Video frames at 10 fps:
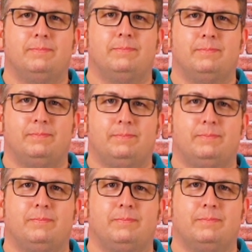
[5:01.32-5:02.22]

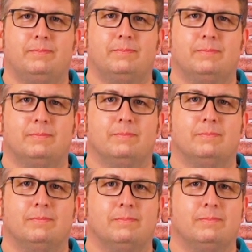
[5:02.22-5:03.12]

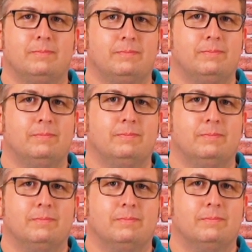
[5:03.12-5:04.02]

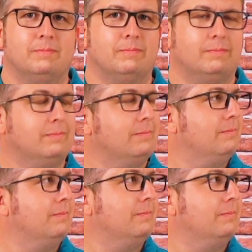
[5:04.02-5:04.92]

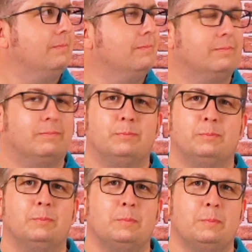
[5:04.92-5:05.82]
(not speaking)